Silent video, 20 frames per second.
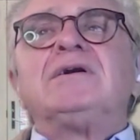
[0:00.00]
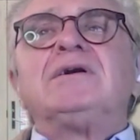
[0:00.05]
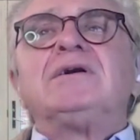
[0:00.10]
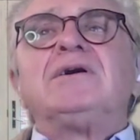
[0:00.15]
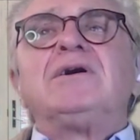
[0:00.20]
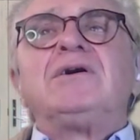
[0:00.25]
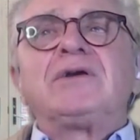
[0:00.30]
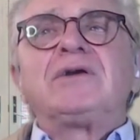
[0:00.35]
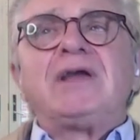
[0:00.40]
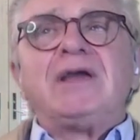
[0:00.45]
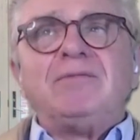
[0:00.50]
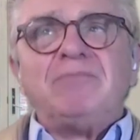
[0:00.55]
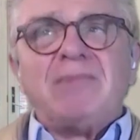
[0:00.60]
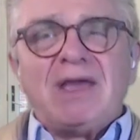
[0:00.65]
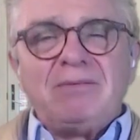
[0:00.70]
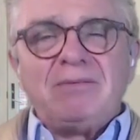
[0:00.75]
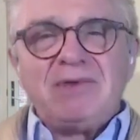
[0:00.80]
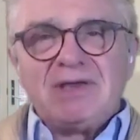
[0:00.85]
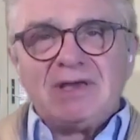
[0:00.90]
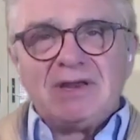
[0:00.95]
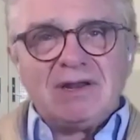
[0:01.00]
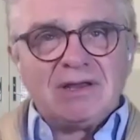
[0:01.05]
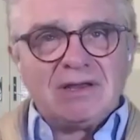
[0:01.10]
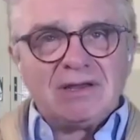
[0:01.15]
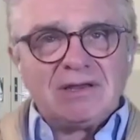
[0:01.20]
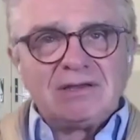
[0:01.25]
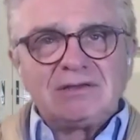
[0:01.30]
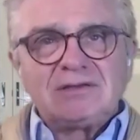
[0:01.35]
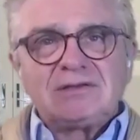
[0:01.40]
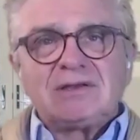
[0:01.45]
Okay, maybe it
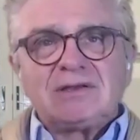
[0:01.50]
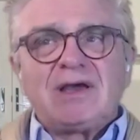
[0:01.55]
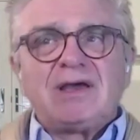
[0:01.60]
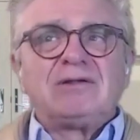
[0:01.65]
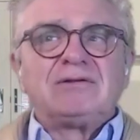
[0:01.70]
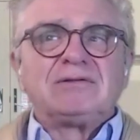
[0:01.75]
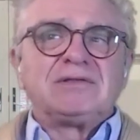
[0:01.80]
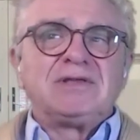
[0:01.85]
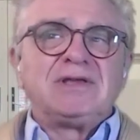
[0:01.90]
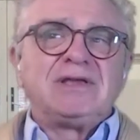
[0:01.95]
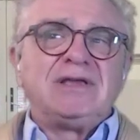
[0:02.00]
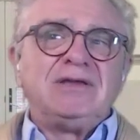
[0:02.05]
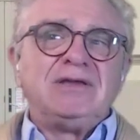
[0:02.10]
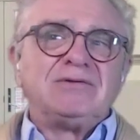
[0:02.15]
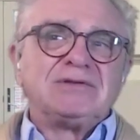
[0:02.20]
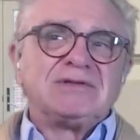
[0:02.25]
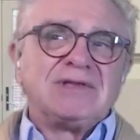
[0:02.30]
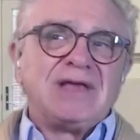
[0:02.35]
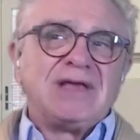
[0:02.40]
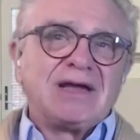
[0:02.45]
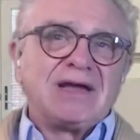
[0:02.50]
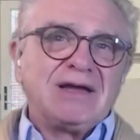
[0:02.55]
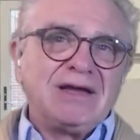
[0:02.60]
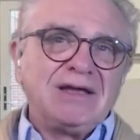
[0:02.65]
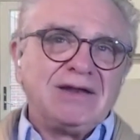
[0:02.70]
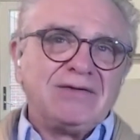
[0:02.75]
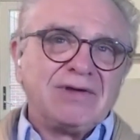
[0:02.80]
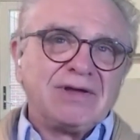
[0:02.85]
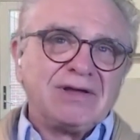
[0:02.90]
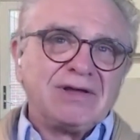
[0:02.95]
is. I don't think he was that
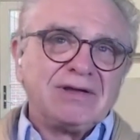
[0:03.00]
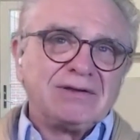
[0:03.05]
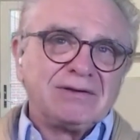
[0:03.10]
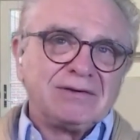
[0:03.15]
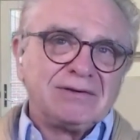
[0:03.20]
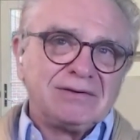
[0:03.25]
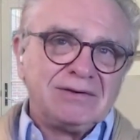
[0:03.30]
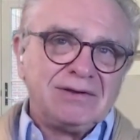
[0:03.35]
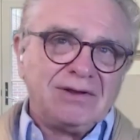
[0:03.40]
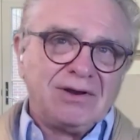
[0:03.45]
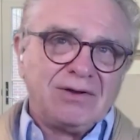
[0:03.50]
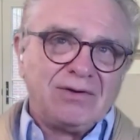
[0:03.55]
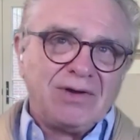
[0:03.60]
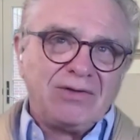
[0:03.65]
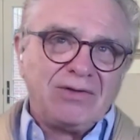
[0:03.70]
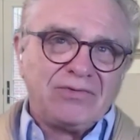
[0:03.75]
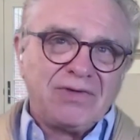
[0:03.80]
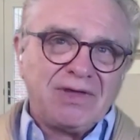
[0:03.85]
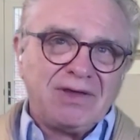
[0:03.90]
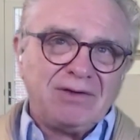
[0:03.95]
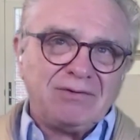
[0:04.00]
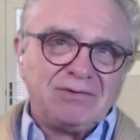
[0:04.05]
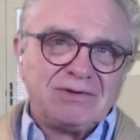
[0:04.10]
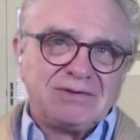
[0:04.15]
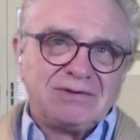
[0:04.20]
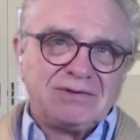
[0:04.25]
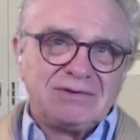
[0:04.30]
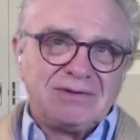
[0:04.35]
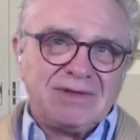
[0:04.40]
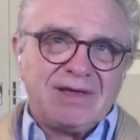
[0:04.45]
kind of I don't think he
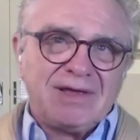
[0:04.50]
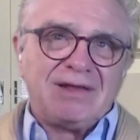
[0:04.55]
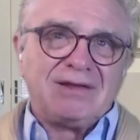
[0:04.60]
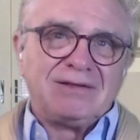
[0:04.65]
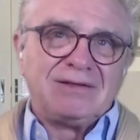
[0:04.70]
was at